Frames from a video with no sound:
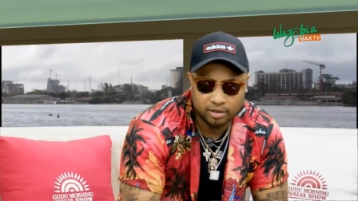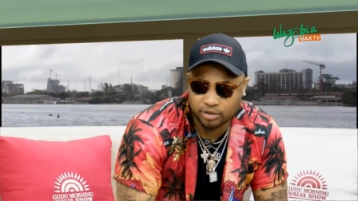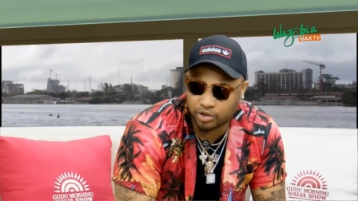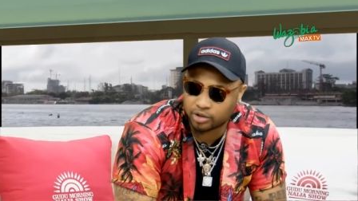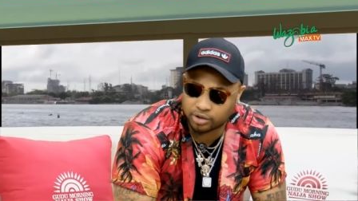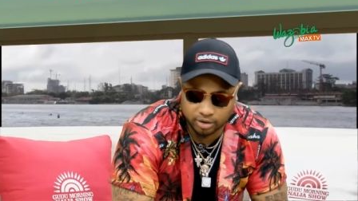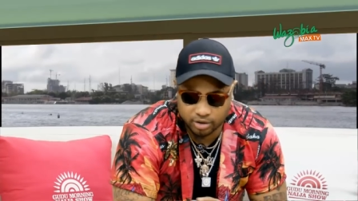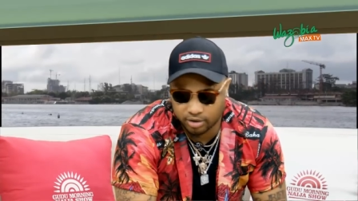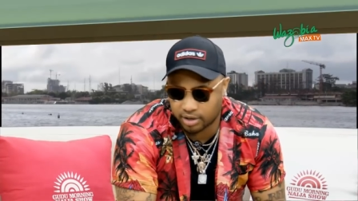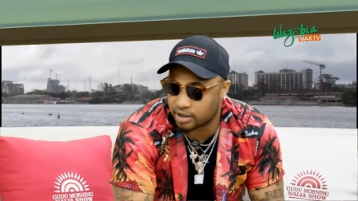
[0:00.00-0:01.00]
just
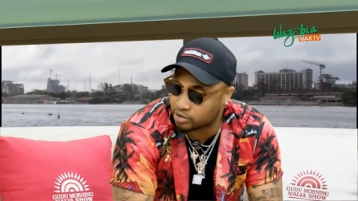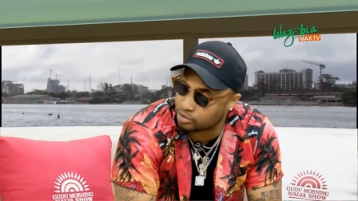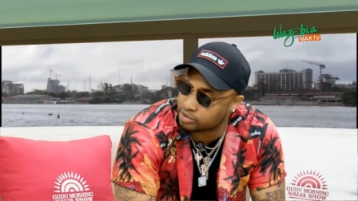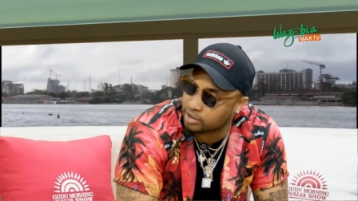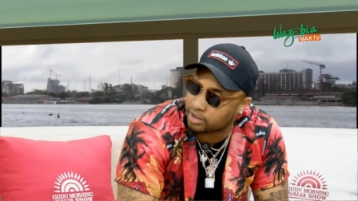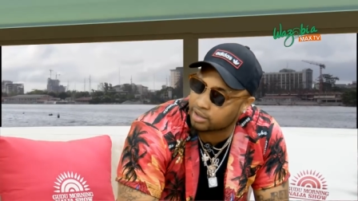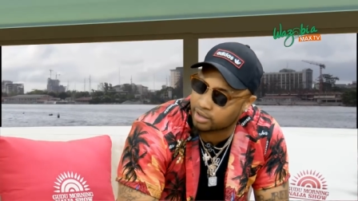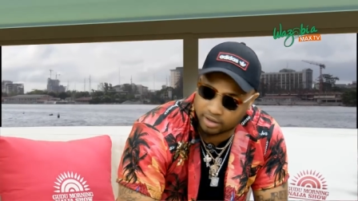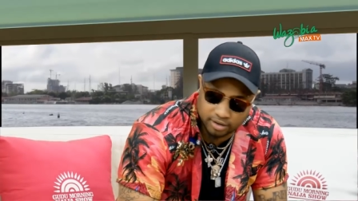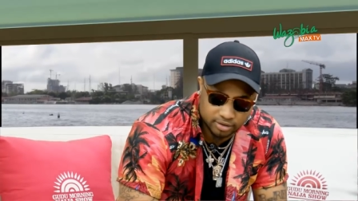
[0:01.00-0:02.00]
connected to singing
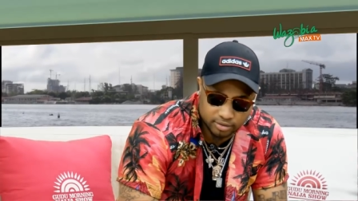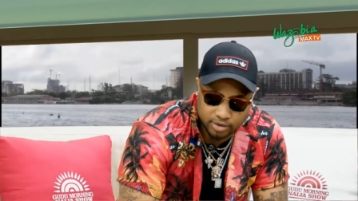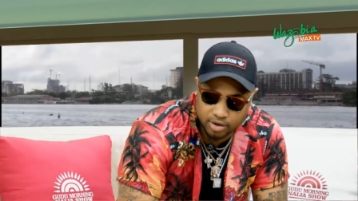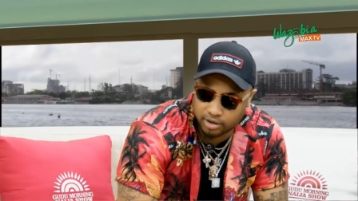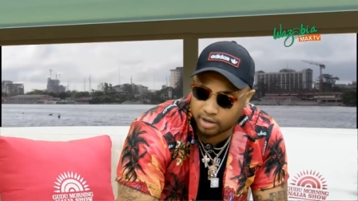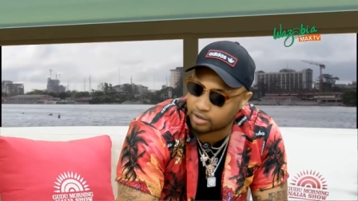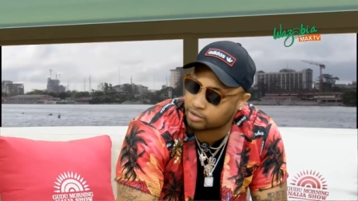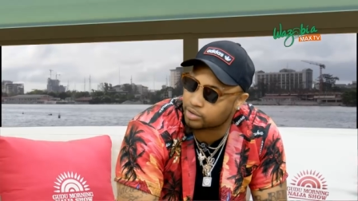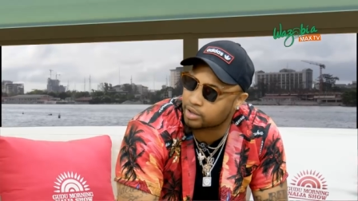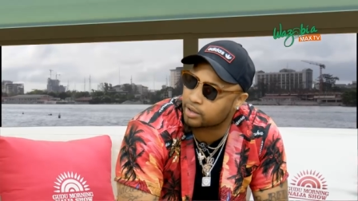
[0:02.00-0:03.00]
then. Mm. God led us
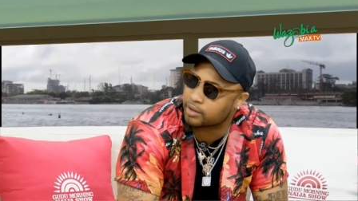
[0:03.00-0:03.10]
to, yeah.